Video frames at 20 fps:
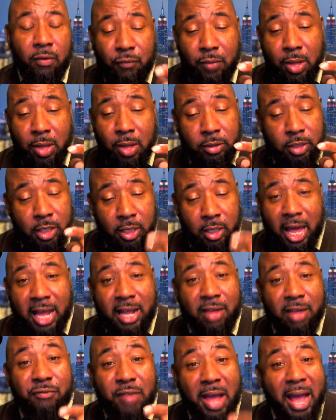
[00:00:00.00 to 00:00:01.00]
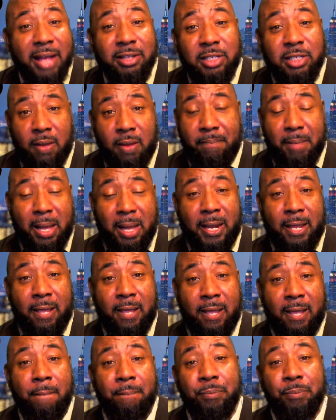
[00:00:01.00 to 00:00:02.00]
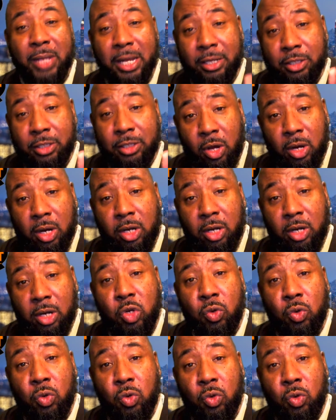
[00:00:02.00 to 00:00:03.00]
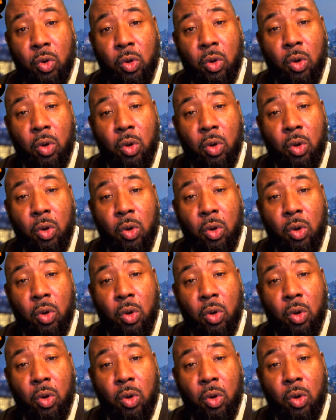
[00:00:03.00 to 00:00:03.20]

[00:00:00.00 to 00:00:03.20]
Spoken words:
until I can find somebody that's going to do